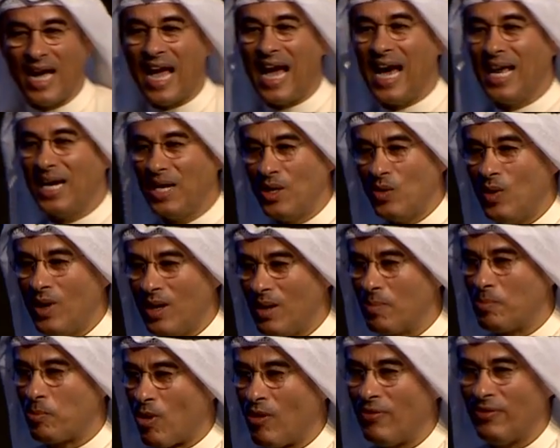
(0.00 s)
annual
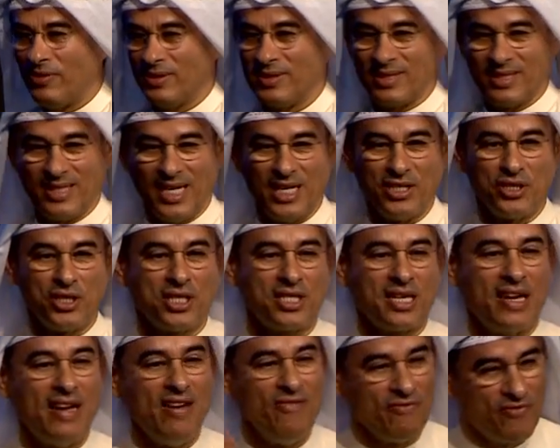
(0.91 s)
profit and
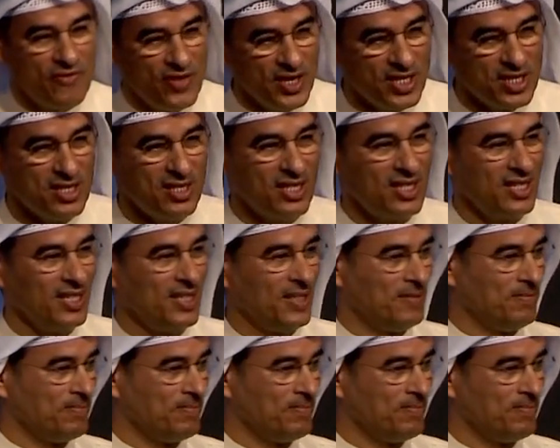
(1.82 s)
just invest